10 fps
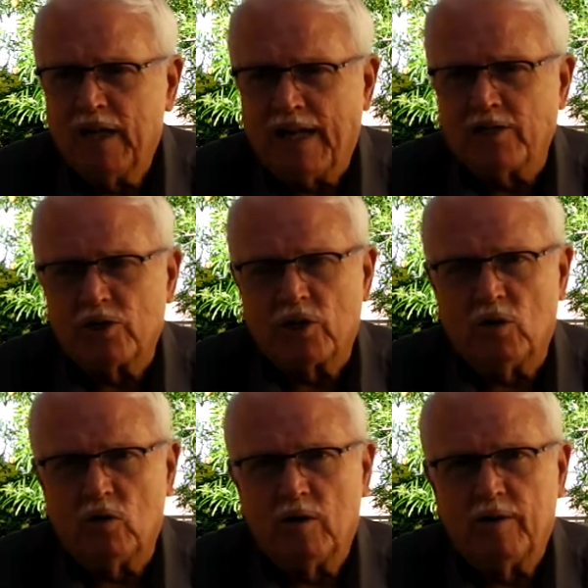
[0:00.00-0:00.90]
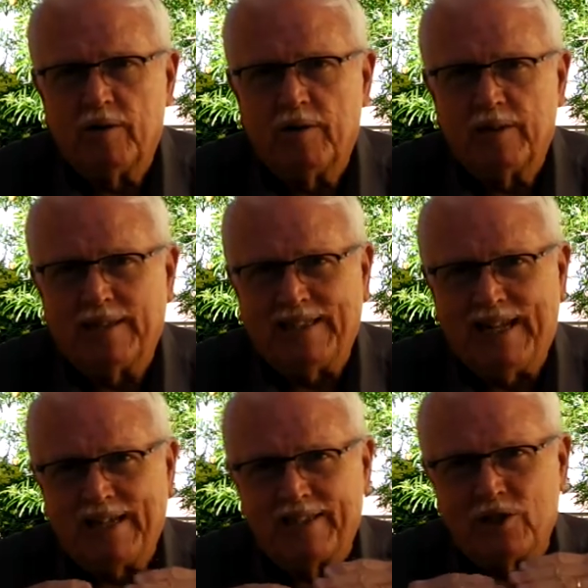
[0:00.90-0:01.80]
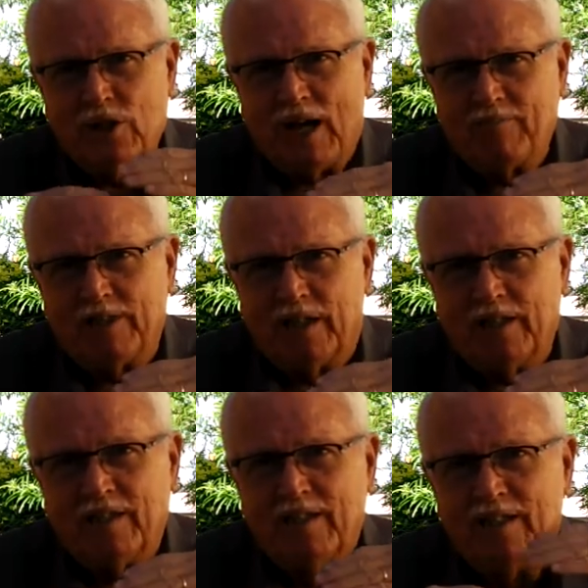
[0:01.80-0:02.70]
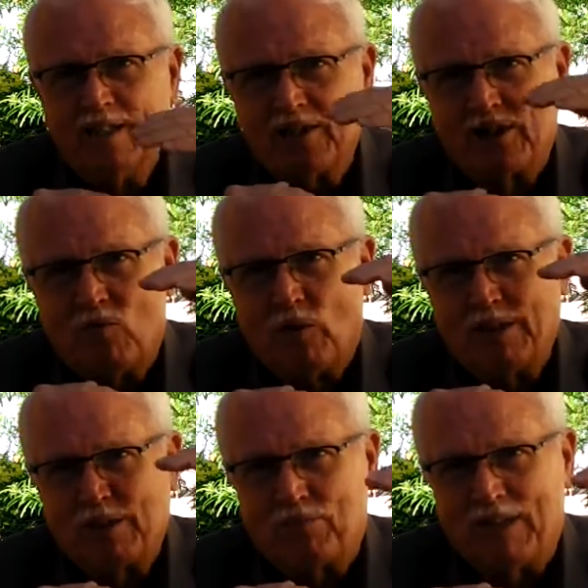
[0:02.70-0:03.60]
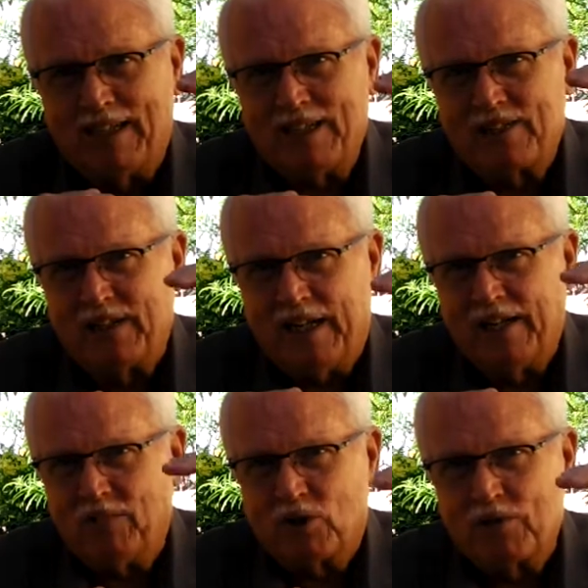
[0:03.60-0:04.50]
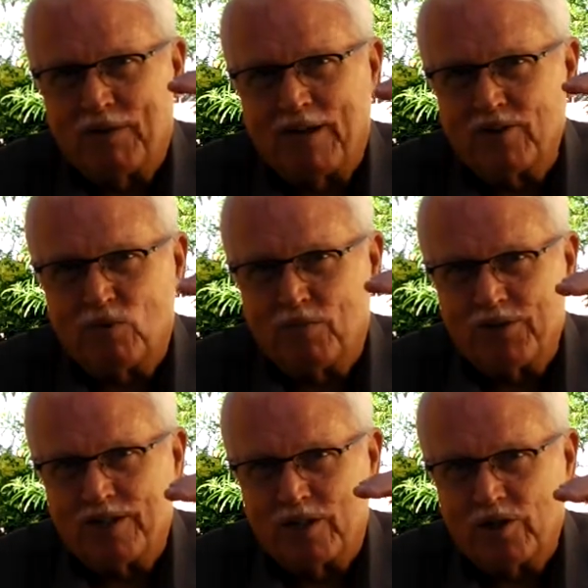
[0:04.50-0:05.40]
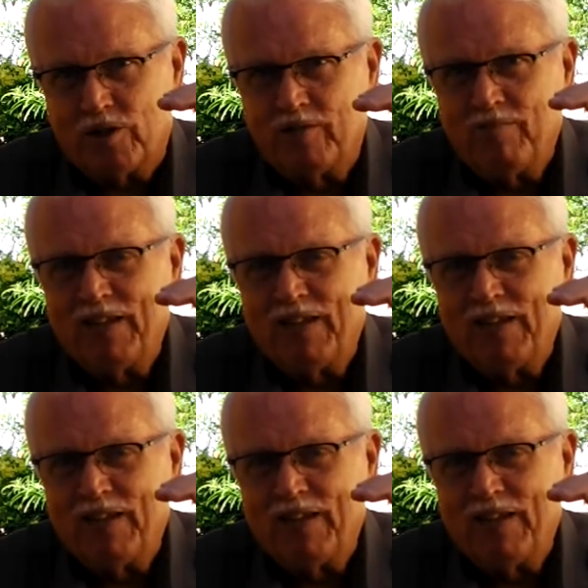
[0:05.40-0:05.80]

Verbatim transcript: And so to get the job done, someone is placed in a responsible position,